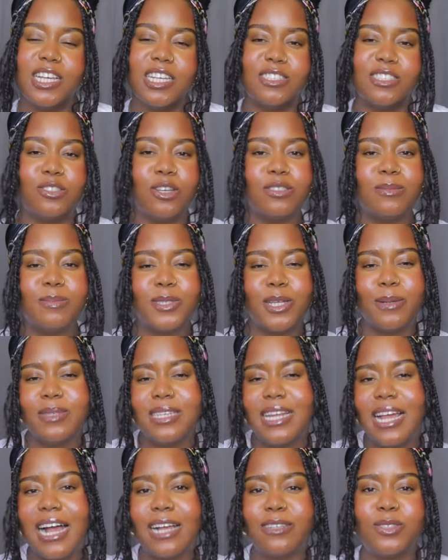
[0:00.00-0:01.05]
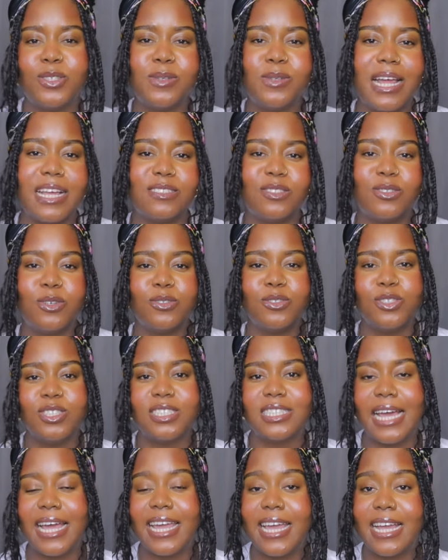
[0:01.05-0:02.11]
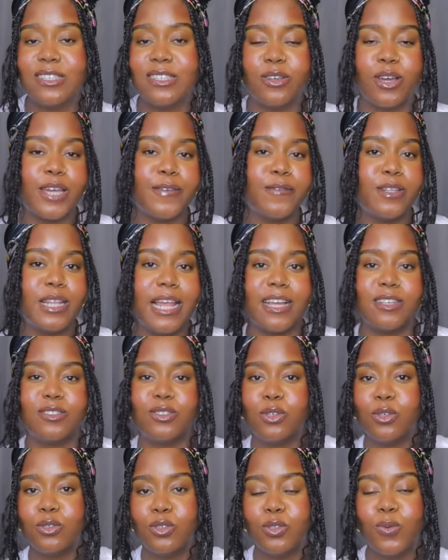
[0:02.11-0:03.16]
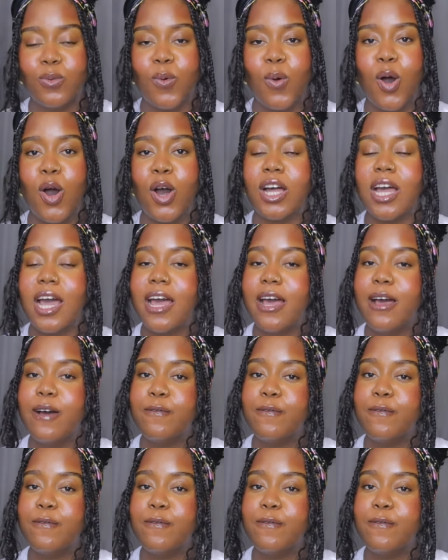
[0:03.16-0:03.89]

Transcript: something that has to do like social science or even like social work.